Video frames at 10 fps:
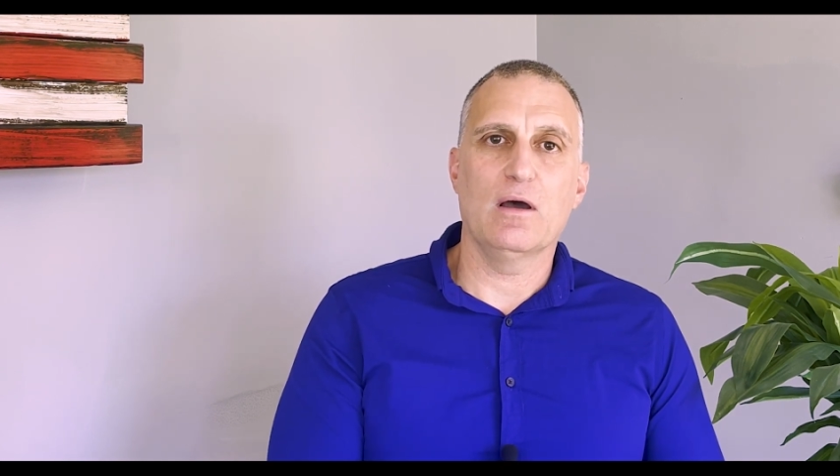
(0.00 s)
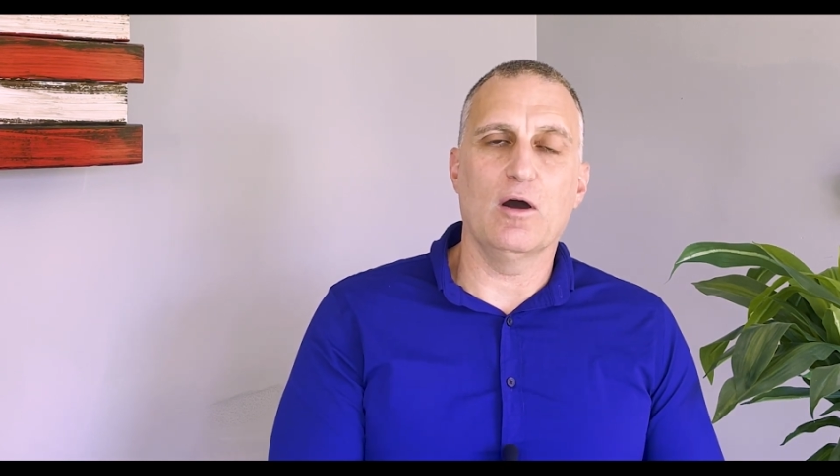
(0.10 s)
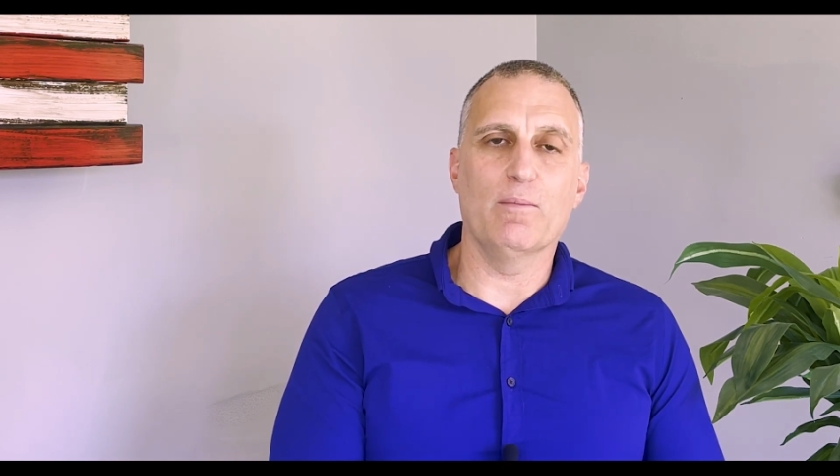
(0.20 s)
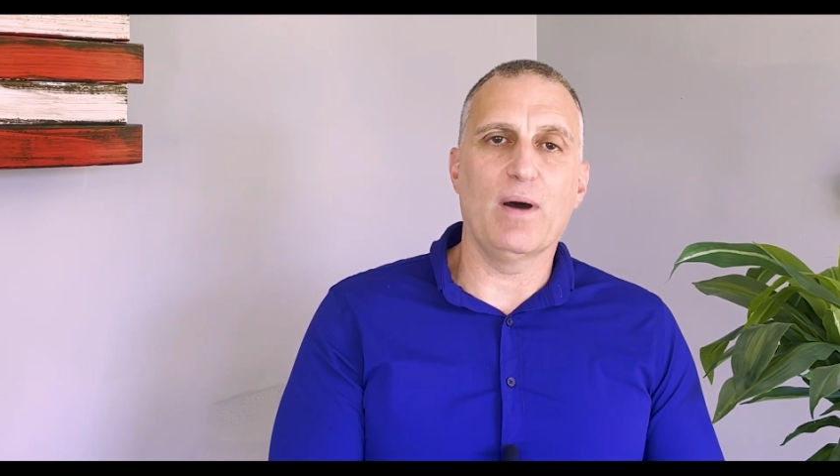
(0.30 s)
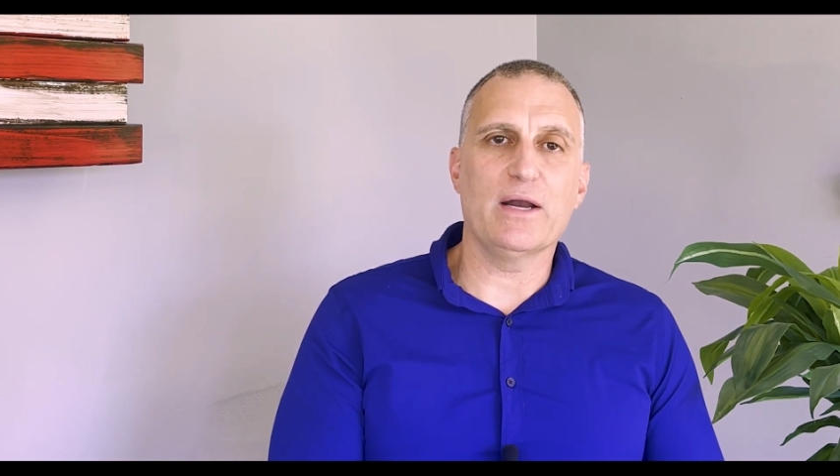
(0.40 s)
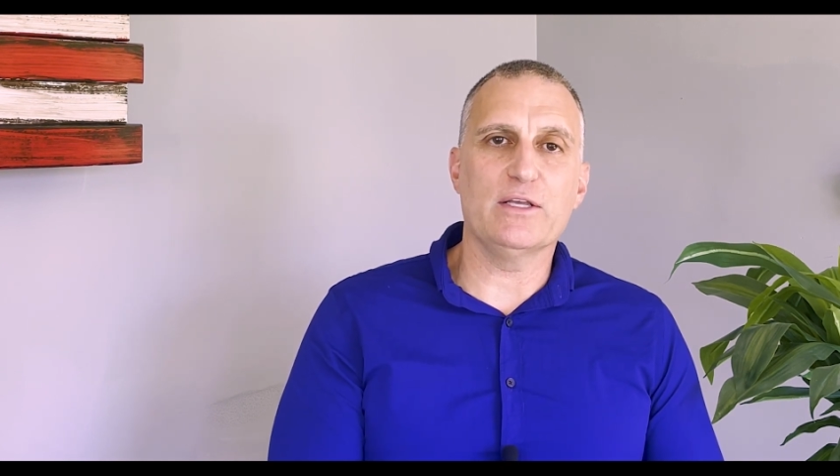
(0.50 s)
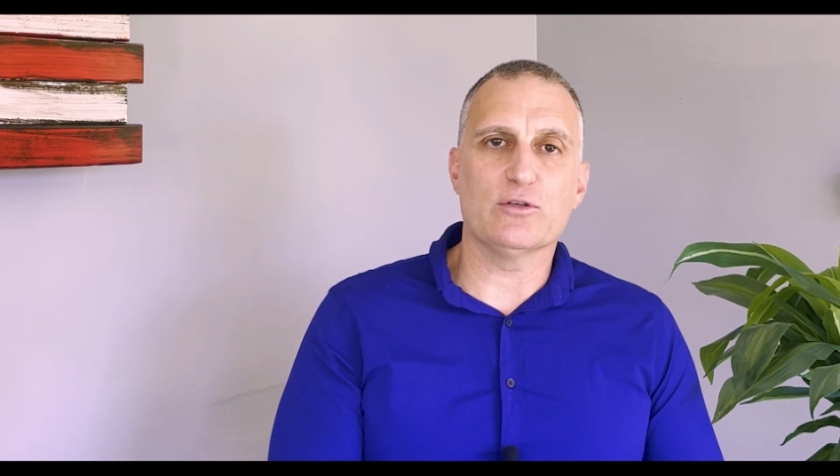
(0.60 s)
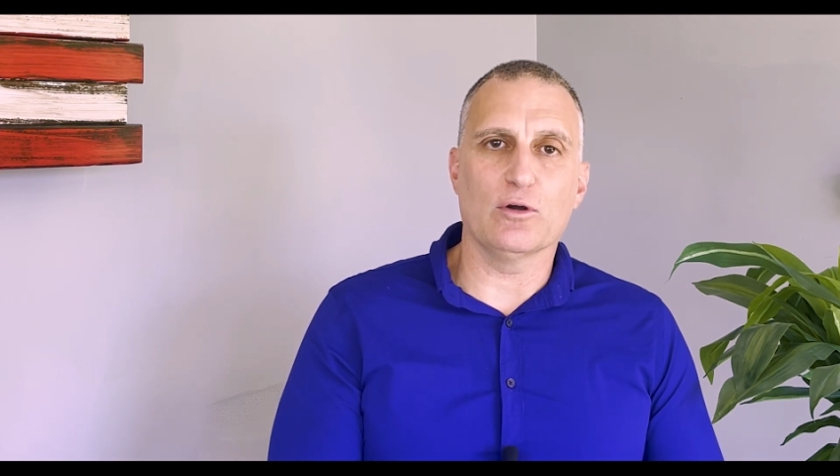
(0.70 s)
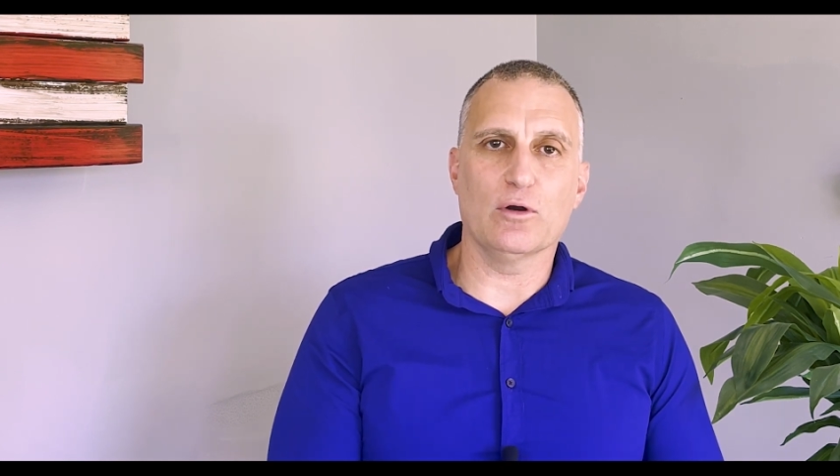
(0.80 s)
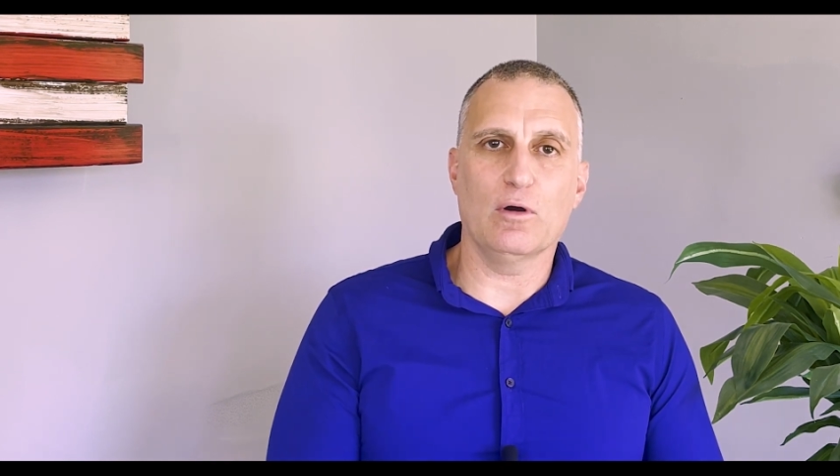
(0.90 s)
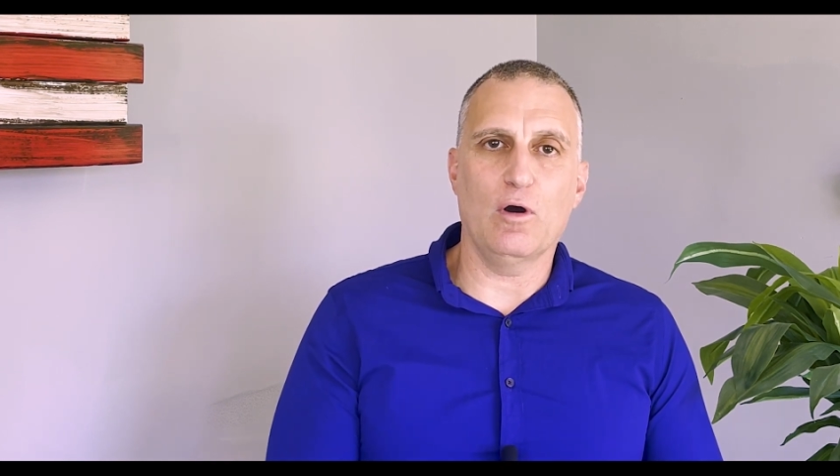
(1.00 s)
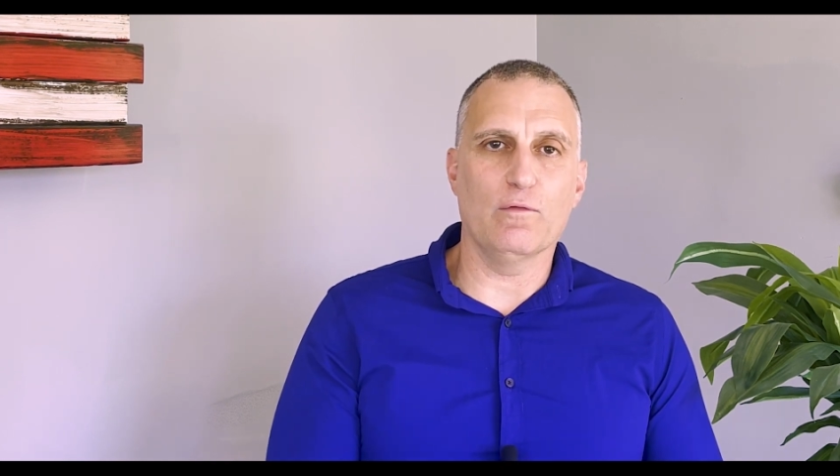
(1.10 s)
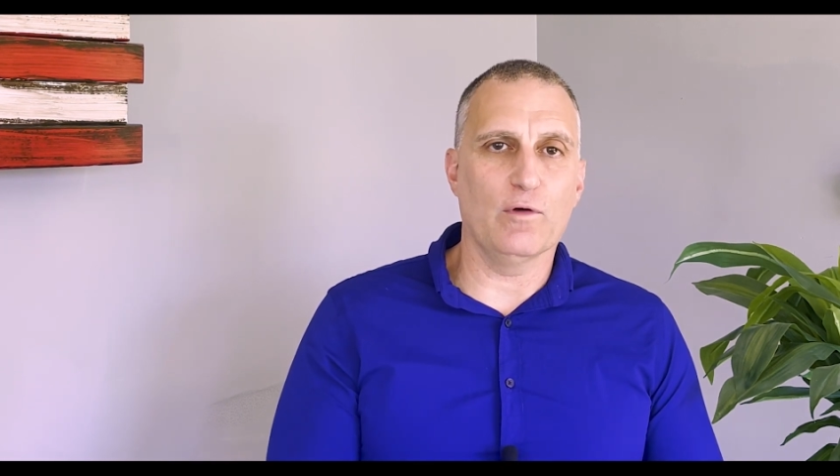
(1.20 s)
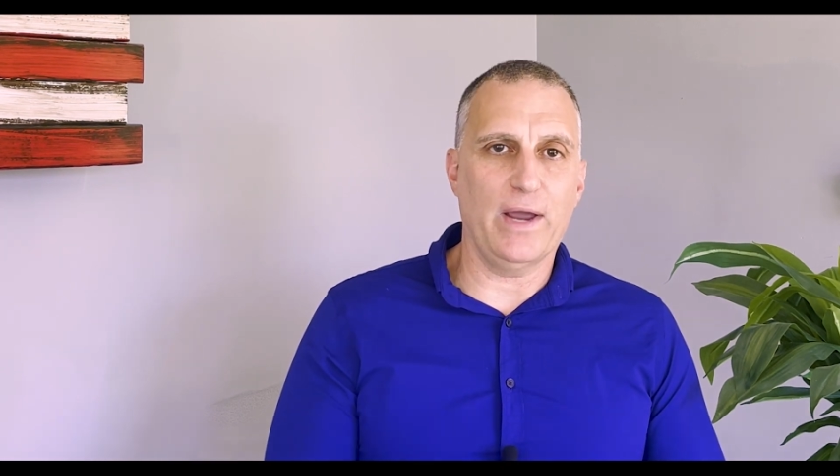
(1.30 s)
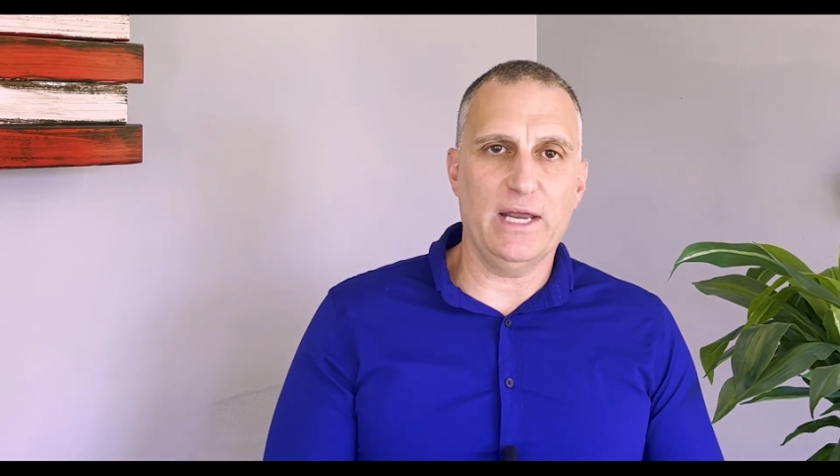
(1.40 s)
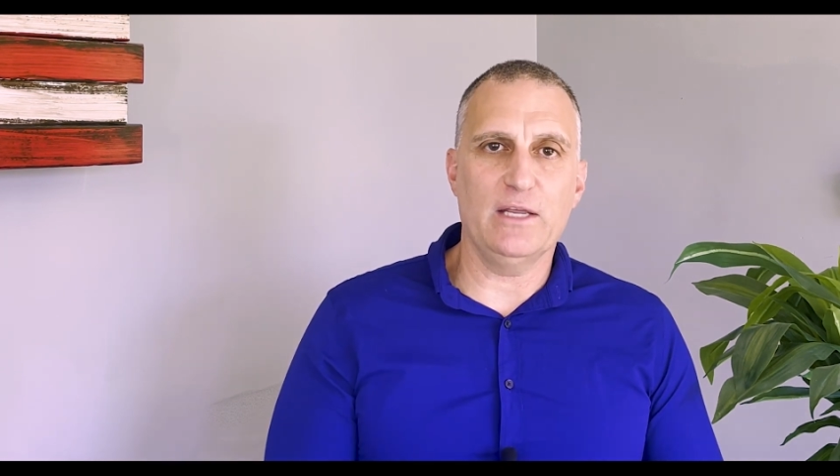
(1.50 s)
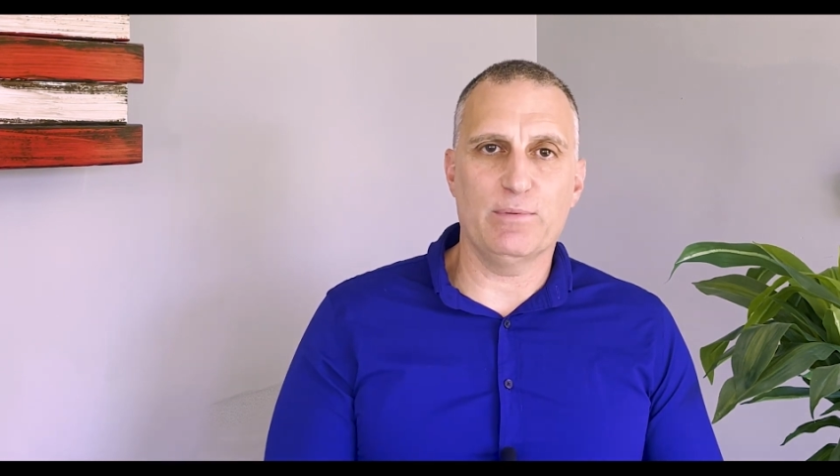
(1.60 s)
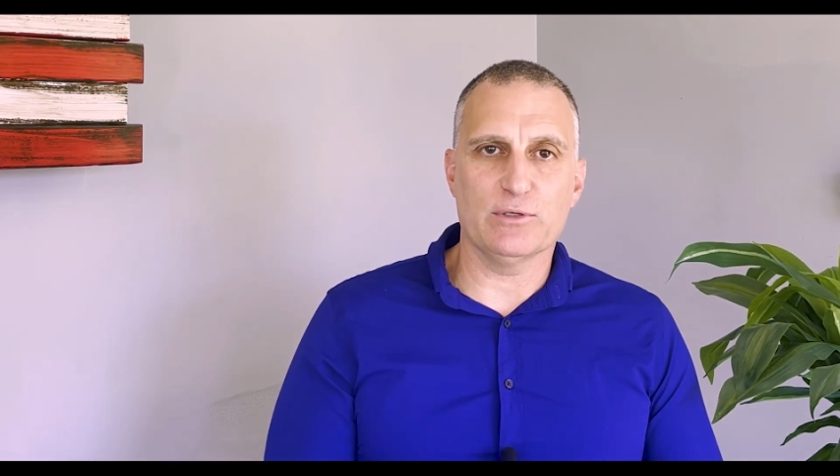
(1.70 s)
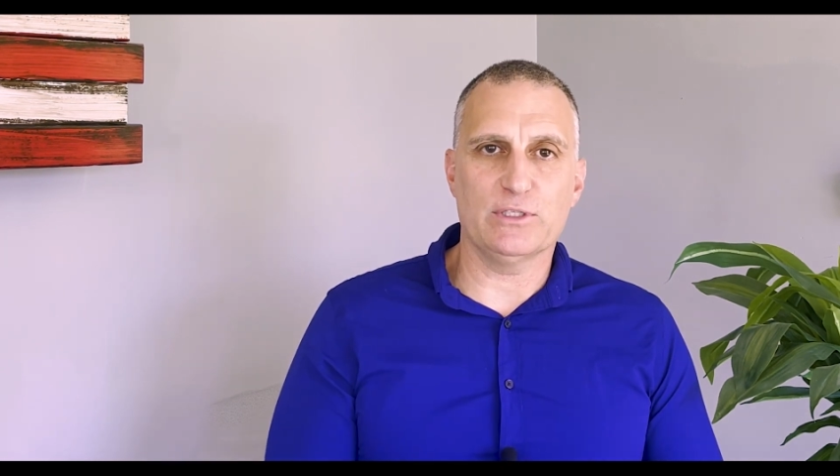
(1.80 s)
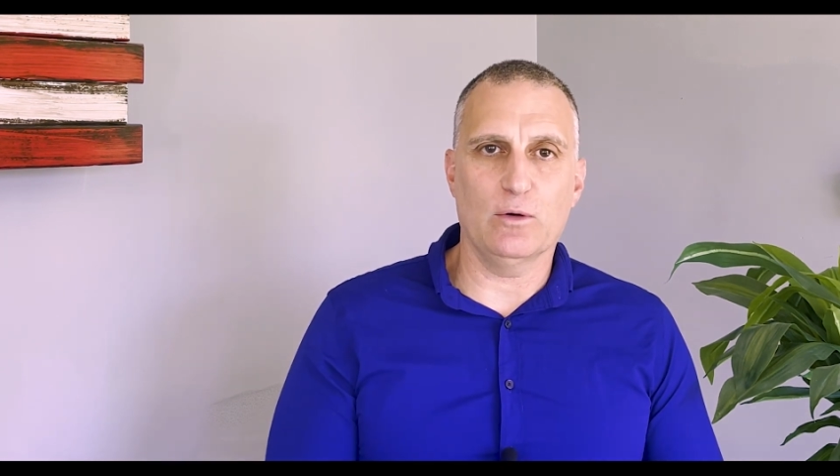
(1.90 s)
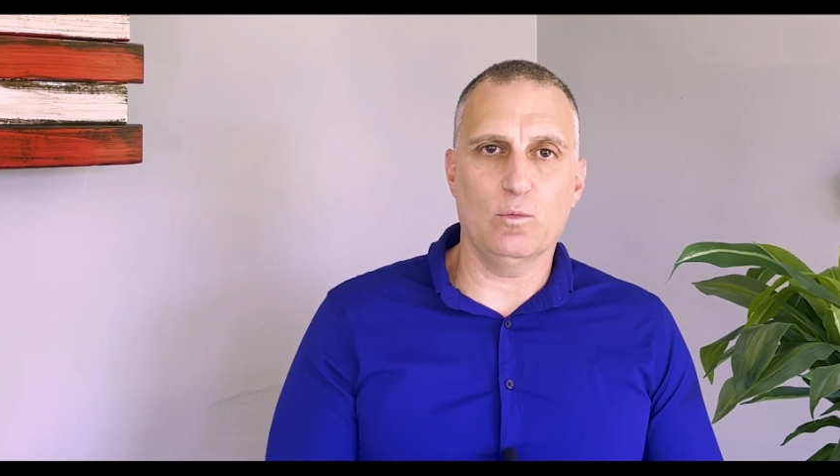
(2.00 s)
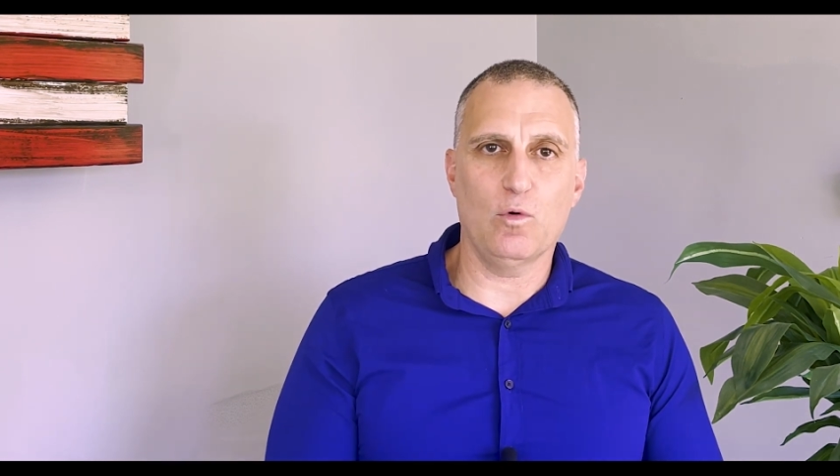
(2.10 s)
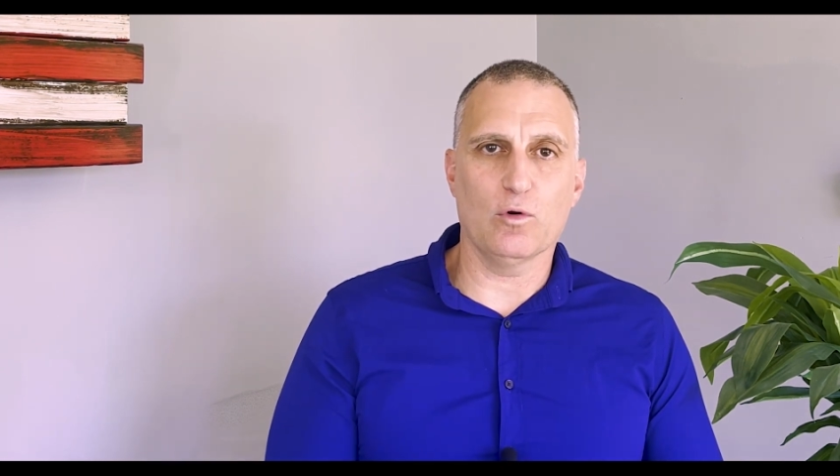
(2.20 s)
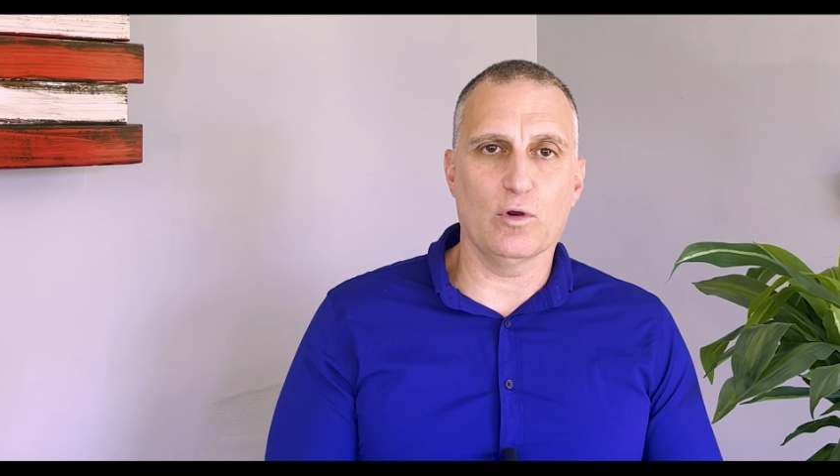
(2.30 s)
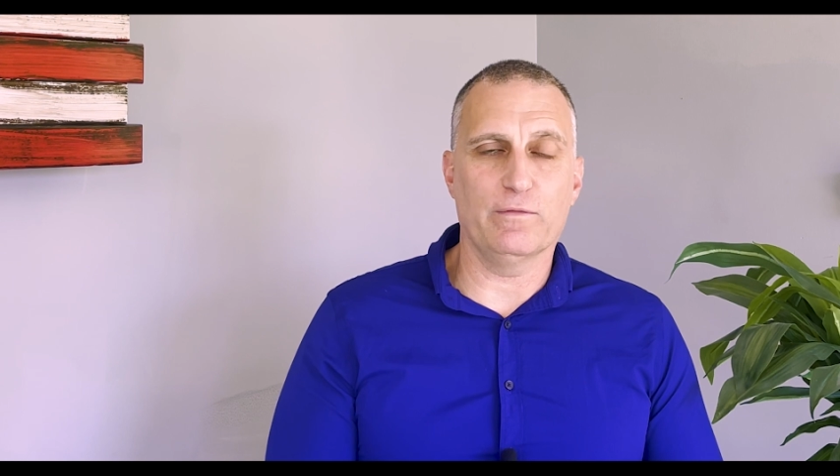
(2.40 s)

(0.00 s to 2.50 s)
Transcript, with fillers: our bodies are over 80% water.